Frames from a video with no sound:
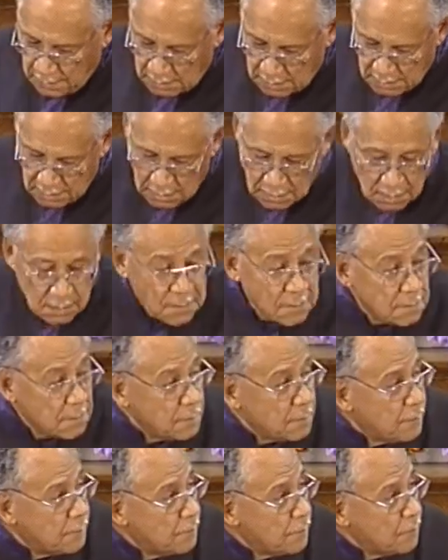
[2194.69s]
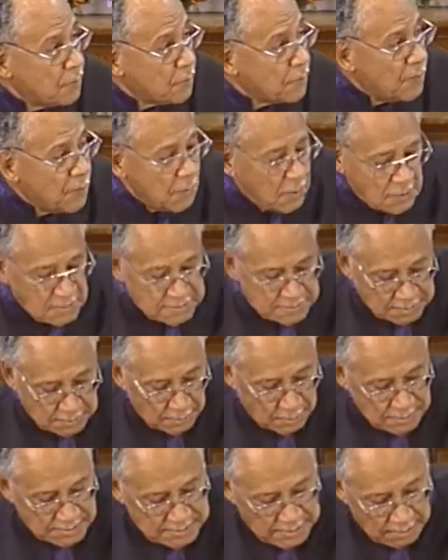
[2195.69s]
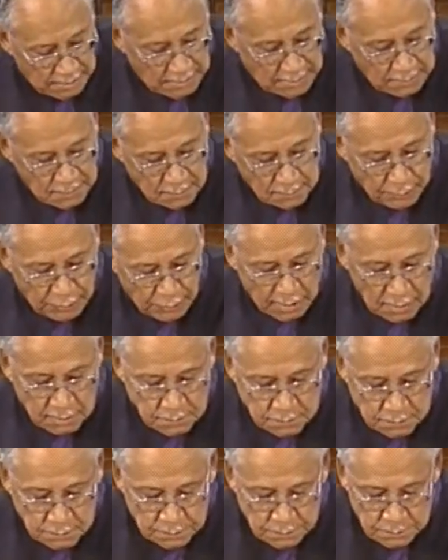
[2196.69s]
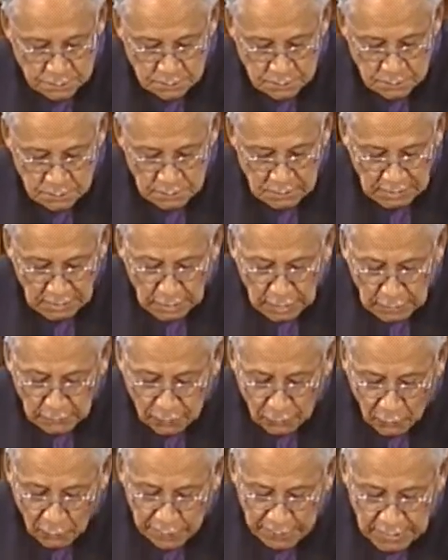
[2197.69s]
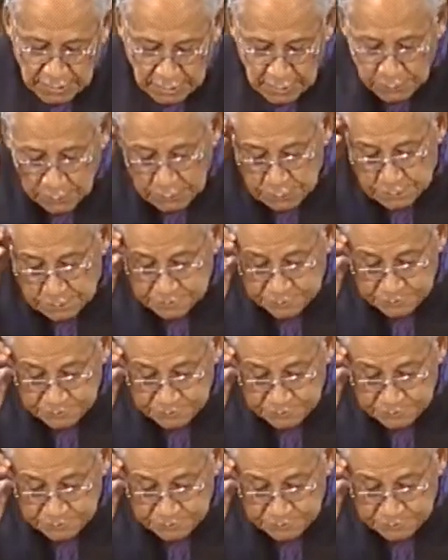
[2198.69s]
in verse 13, but evil men